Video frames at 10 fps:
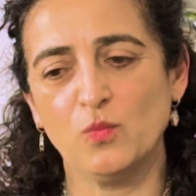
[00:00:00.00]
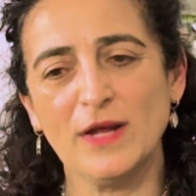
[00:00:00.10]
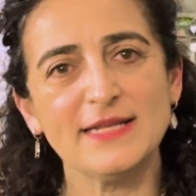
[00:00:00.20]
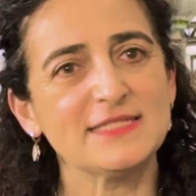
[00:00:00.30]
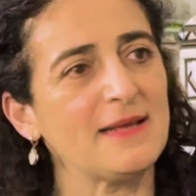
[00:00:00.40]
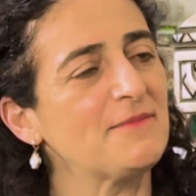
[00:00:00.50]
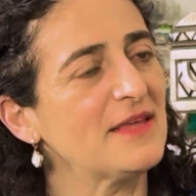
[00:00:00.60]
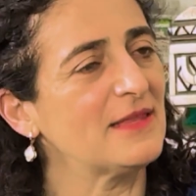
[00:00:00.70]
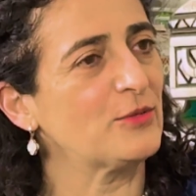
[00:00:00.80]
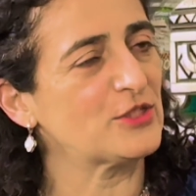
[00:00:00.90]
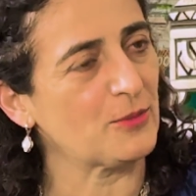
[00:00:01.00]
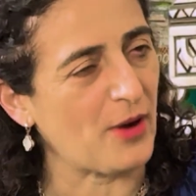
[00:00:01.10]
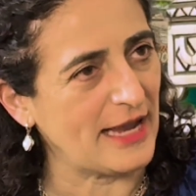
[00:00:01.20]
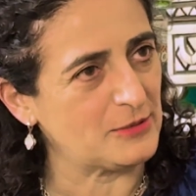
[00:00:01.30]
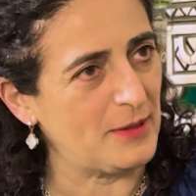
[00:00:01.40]
What is something that would
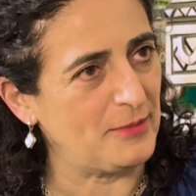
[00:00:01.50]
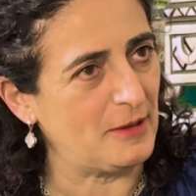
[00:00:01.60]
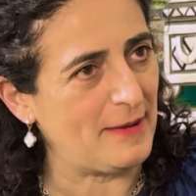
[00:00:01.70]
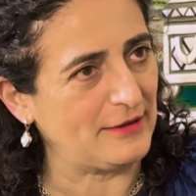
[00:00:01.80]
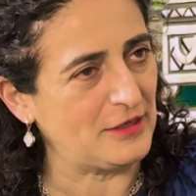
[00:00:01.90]
surprise people about